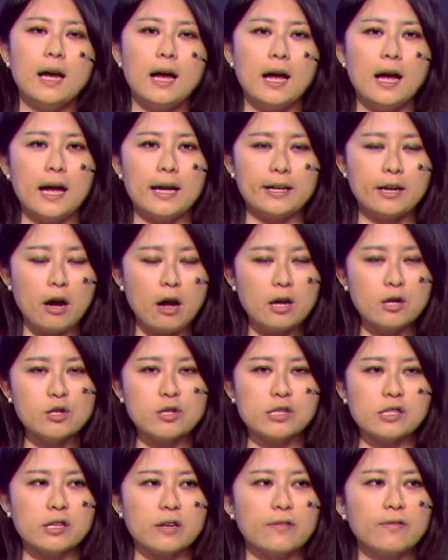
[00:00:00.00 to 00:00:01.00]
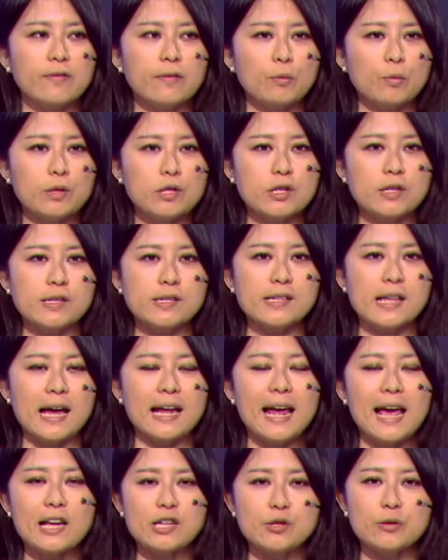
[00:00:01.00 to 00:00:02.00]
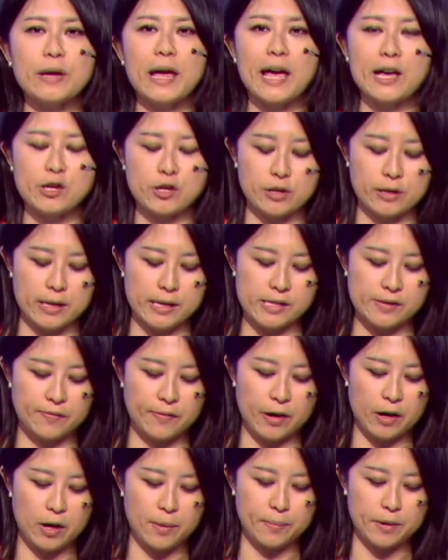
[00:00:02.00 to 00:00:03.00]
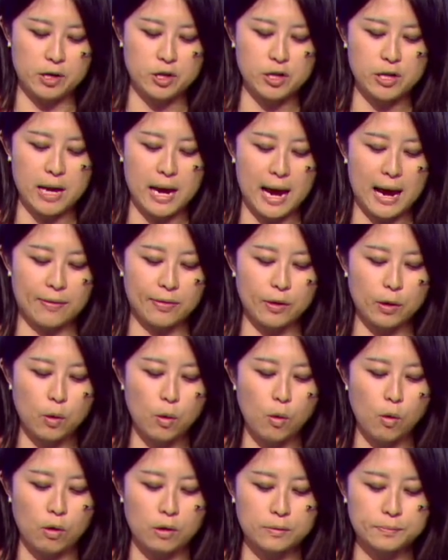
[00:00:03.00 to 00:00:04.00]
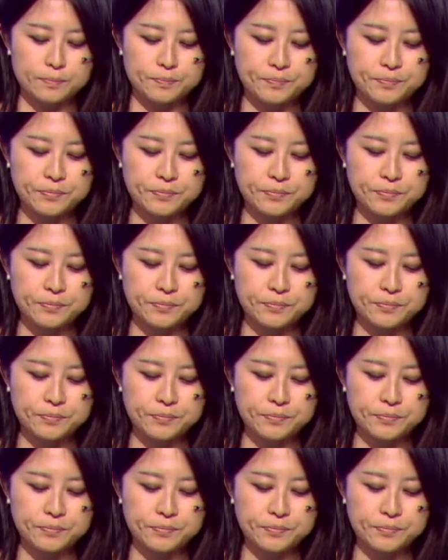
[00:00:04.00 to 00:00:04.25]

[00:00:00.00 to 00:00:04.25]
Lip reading: and conscious of, which is that education is very much at the core.